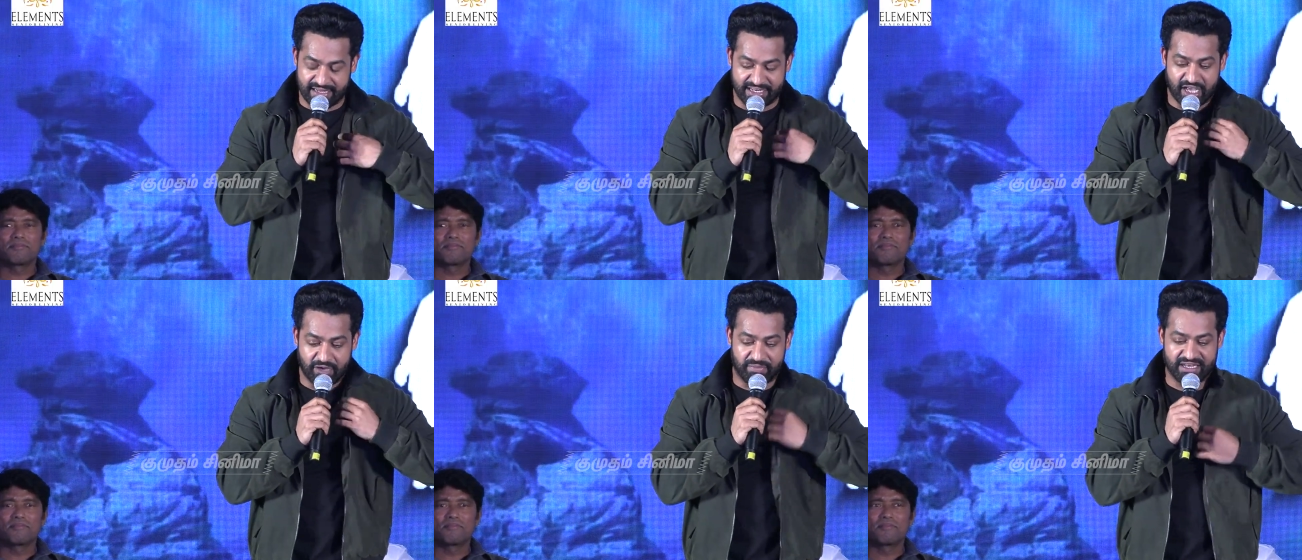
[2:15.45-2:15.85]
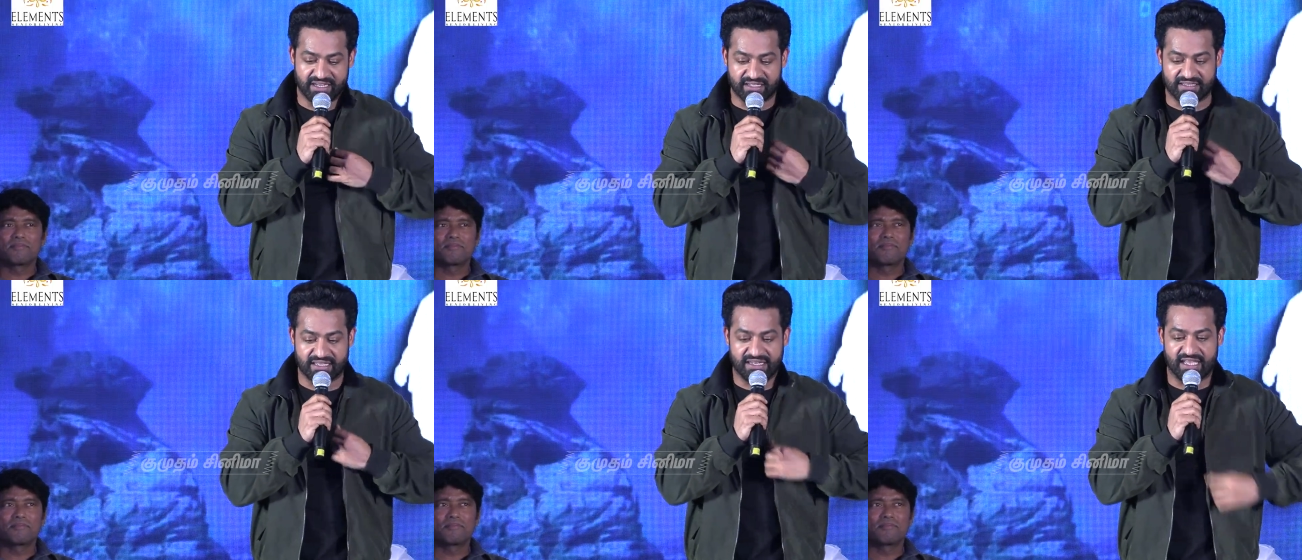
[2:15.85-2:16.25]
Speaker 1: Nariya
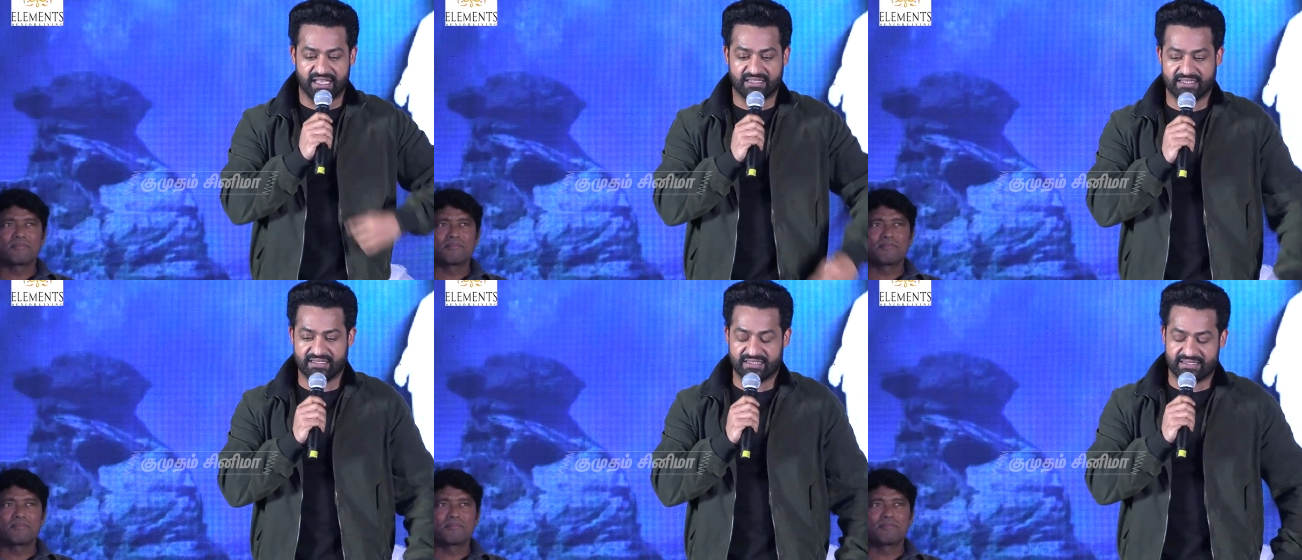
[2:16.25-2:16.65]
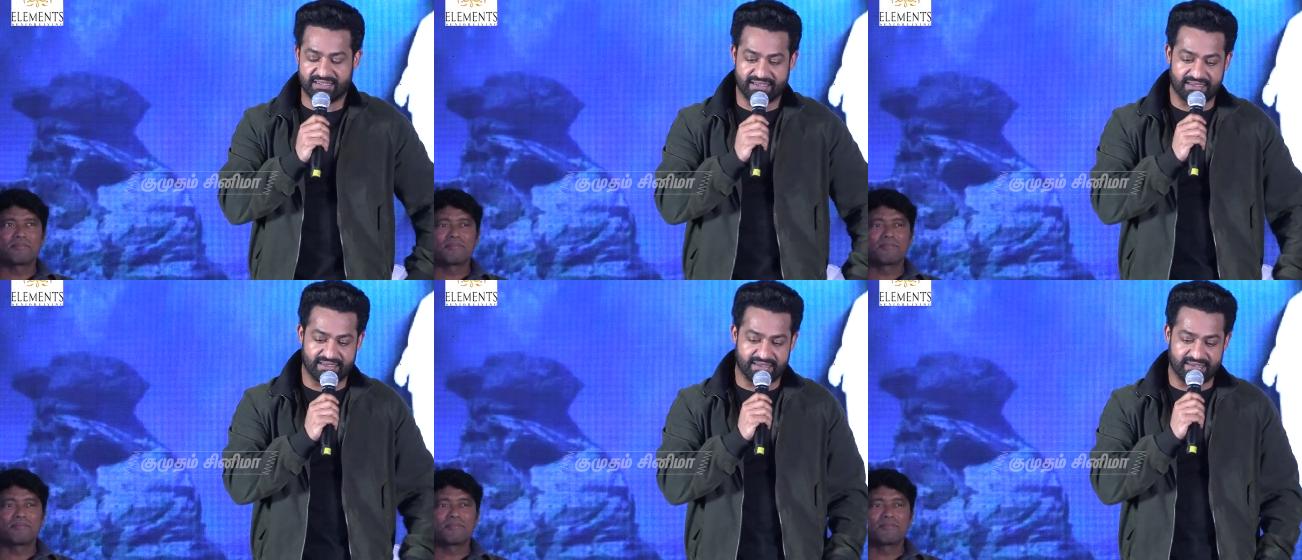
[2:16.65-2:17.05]
perukku theriyadu
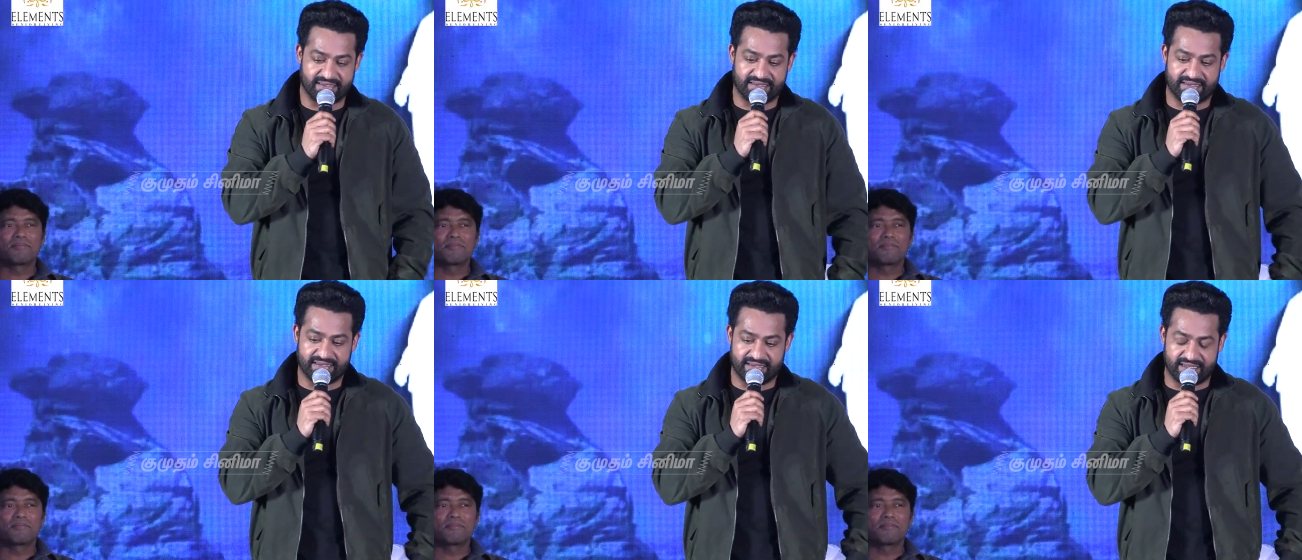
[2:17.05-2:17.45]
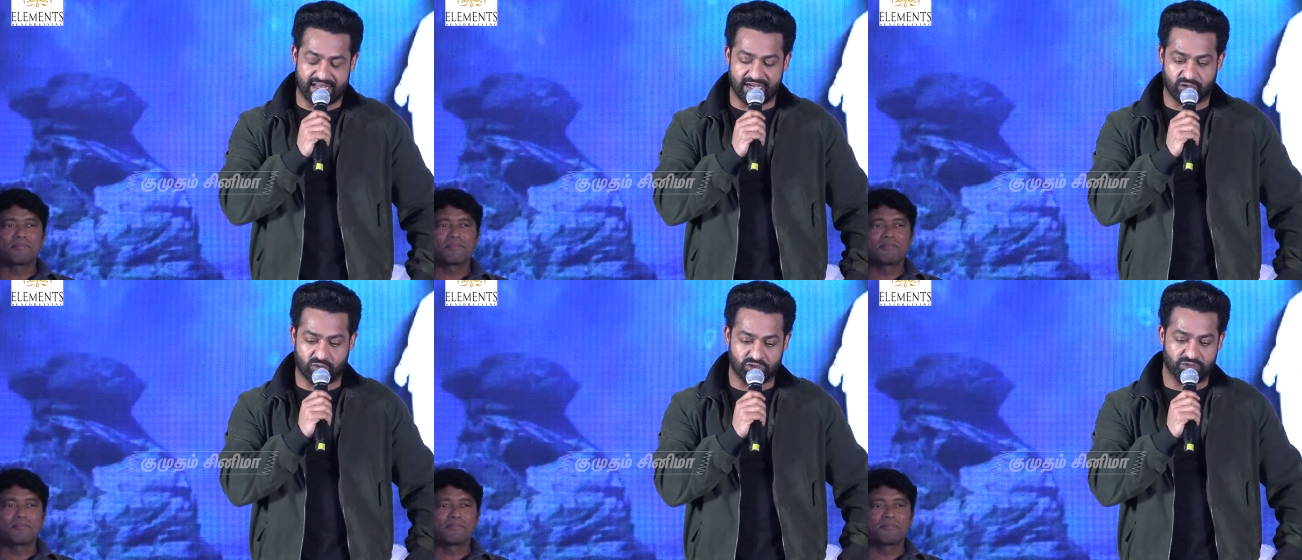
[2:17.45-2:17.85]

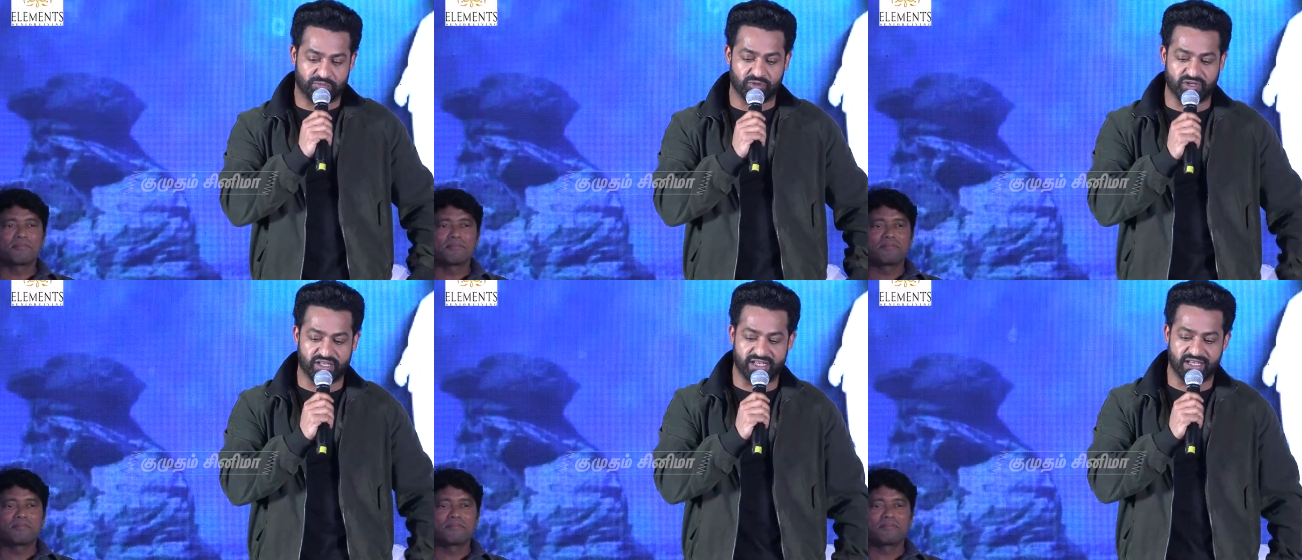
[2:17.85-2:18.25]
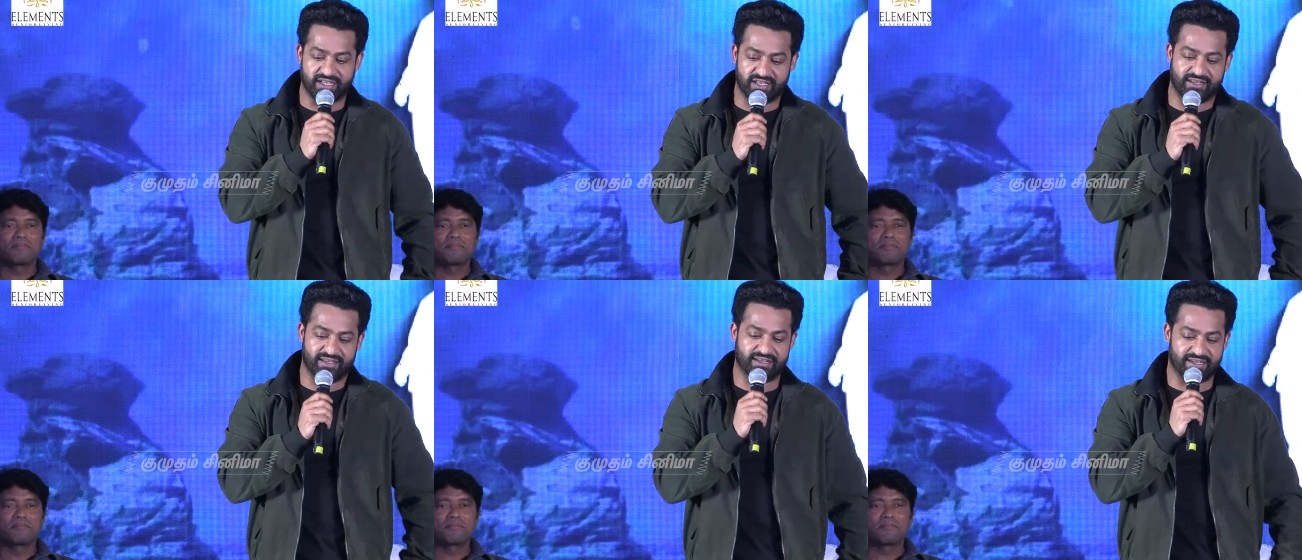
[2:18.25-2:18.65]
ya kuchipudi
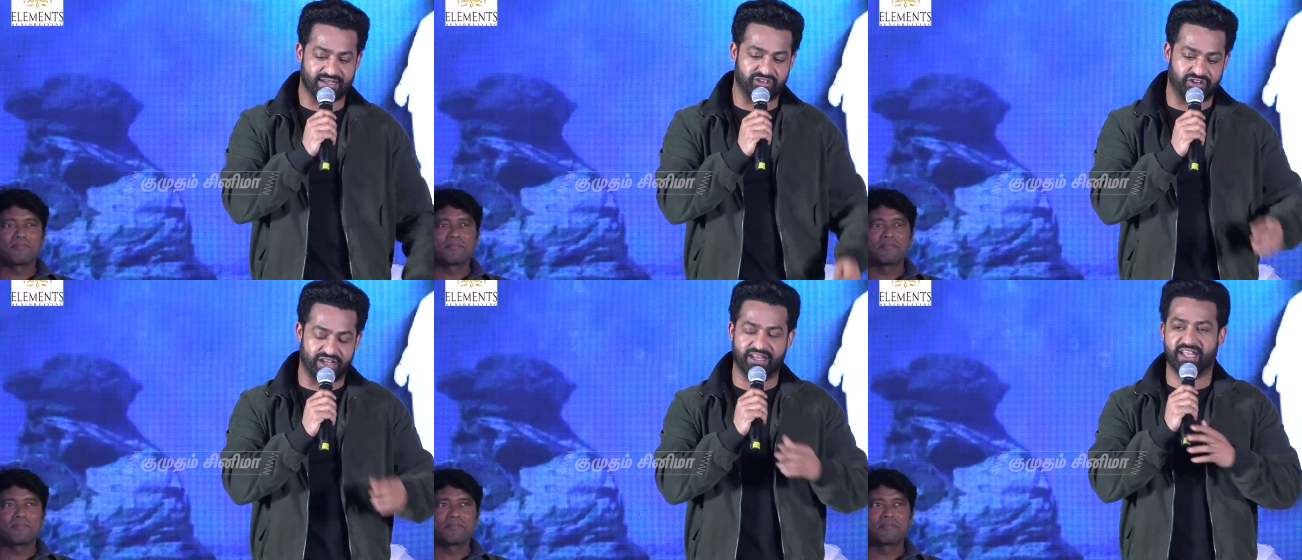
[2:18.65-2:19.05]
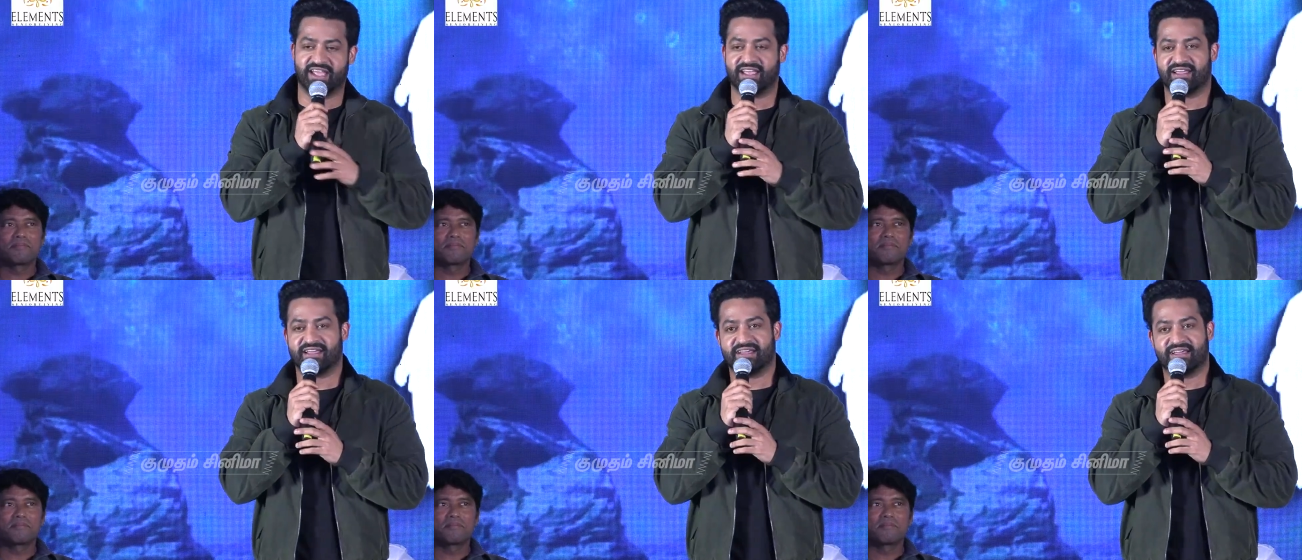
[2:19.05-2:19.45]

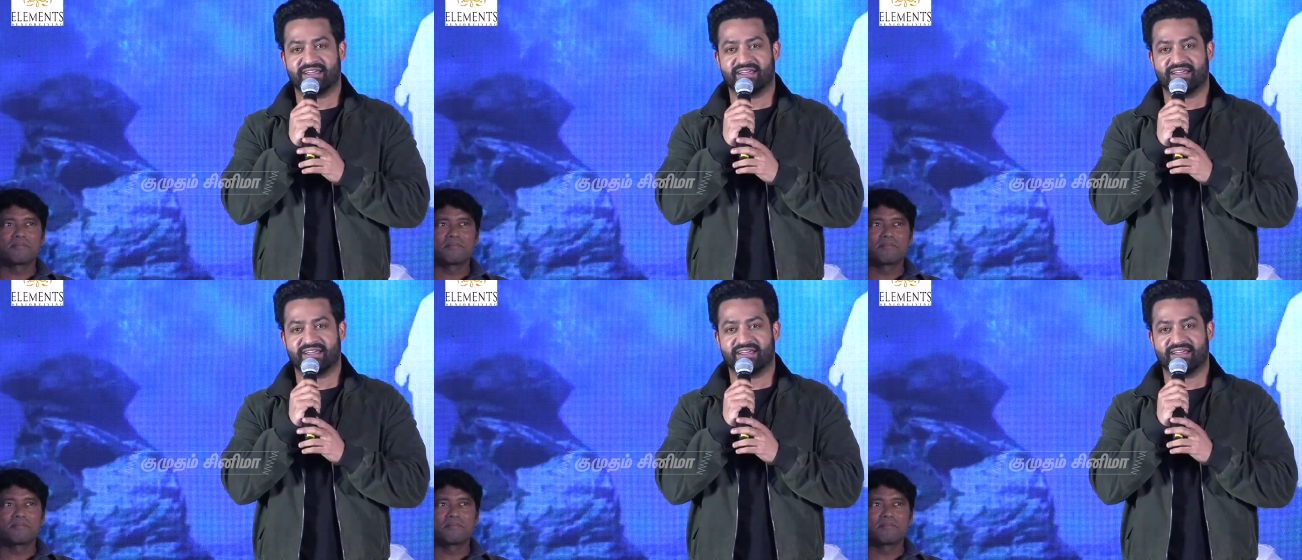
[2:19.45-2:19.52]
training